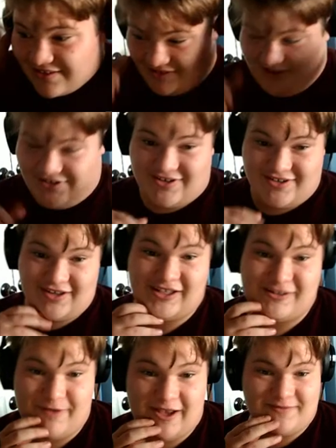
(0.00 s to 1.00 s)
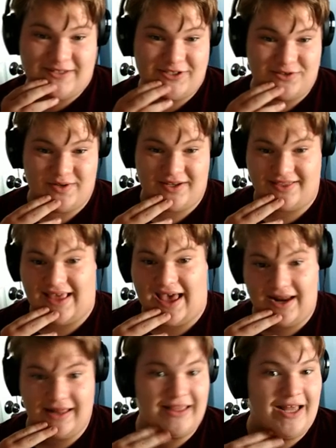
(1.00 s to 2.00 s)
You're gonna expect me doing
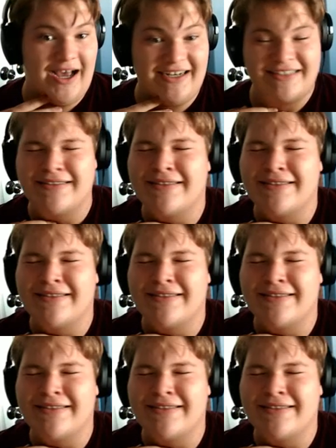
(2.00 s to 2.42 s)
that a lot.